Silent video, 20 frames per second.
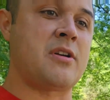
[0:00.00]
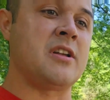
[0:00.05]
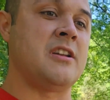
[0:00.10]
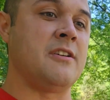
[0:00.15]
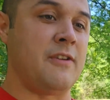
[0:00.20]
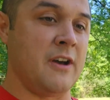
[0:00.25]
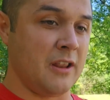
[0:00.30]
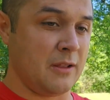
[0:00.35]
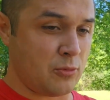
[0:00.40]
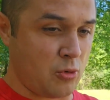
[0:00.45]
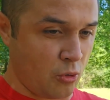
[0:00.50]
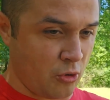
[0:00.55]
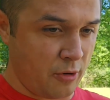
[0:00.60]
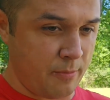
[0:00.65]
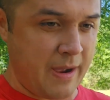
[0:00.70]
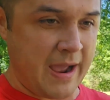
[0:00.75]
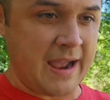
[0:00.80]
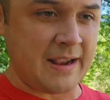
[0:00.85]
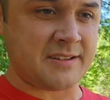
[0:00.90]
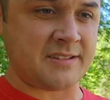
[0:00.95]
can develop
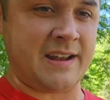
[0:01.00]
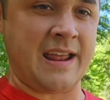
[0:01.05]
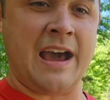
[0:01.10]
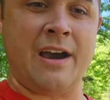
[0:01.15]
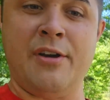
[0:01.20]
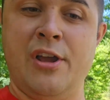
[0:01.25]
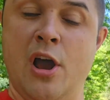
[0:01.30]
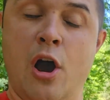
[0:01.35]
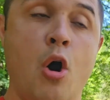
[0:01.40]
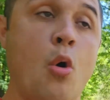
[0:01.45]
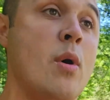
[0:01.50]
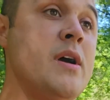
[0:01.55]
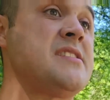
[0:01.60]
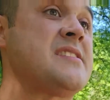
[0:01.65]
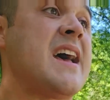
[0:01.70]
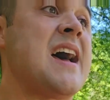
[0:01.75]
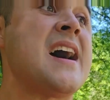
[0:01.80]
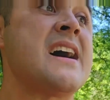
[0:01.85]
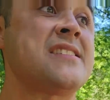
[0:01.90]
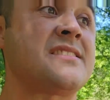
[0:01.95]
quarterbacks and how he always
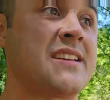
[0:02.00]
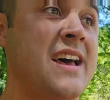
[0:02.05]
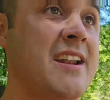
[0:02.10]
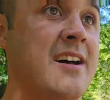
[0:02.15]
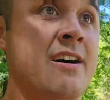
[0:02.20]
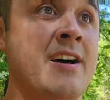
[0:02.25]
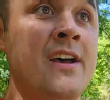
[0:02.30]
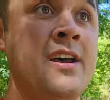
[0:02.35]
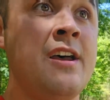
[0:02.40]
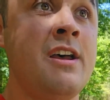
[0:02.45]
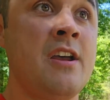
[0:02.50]
has had a